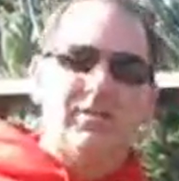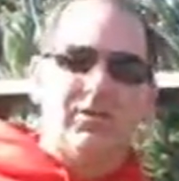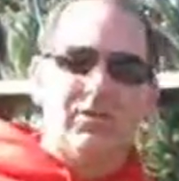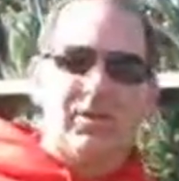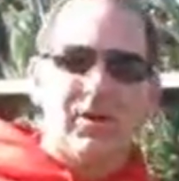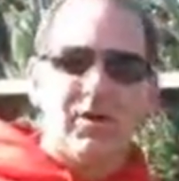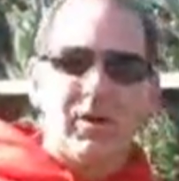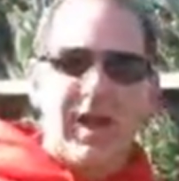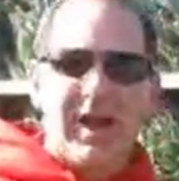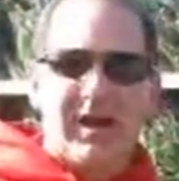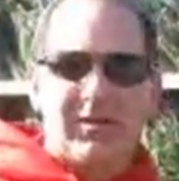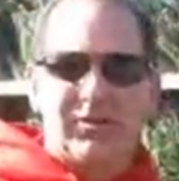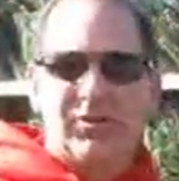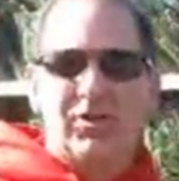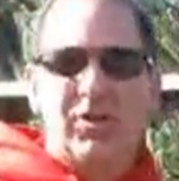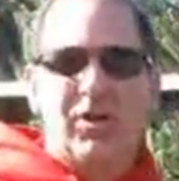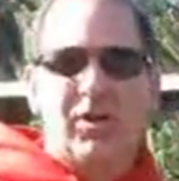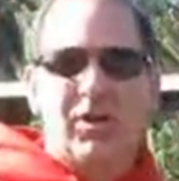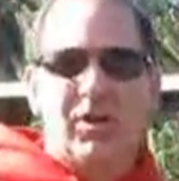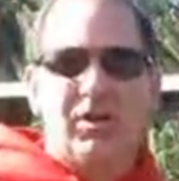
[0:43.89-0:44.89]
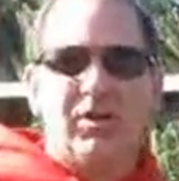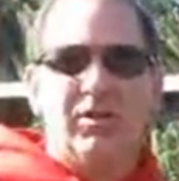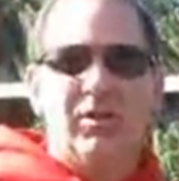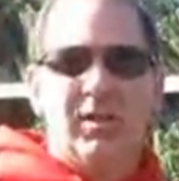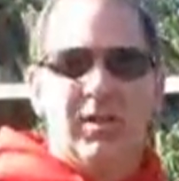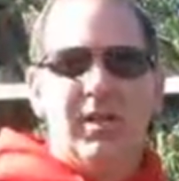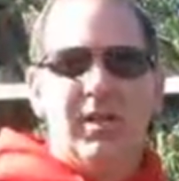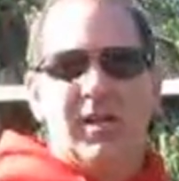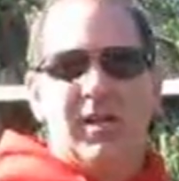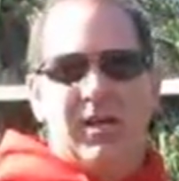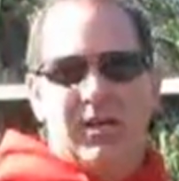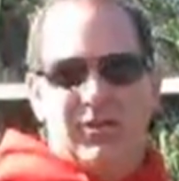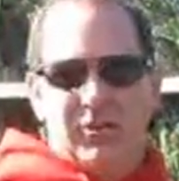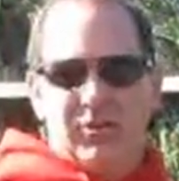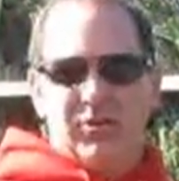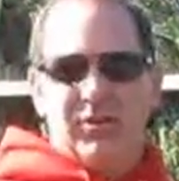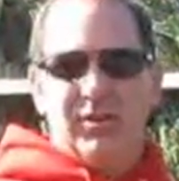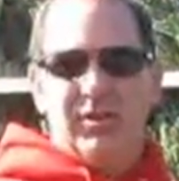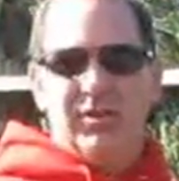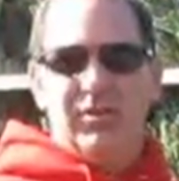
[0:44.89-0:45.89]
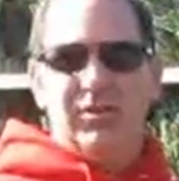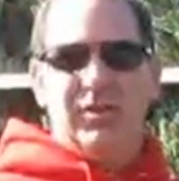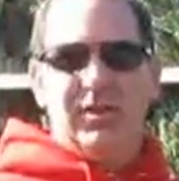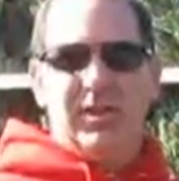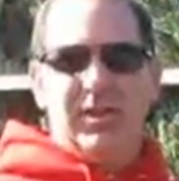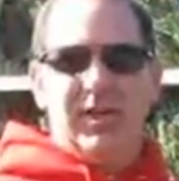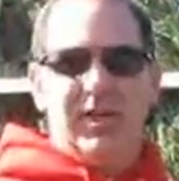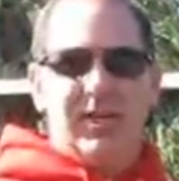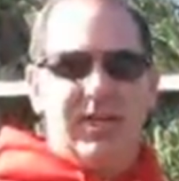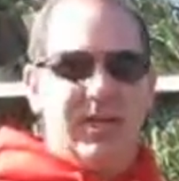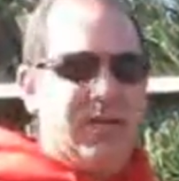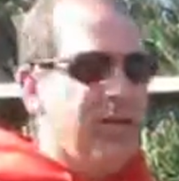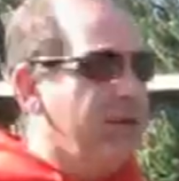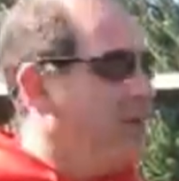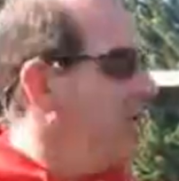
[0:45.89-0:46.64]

So know how tall a tree you can get.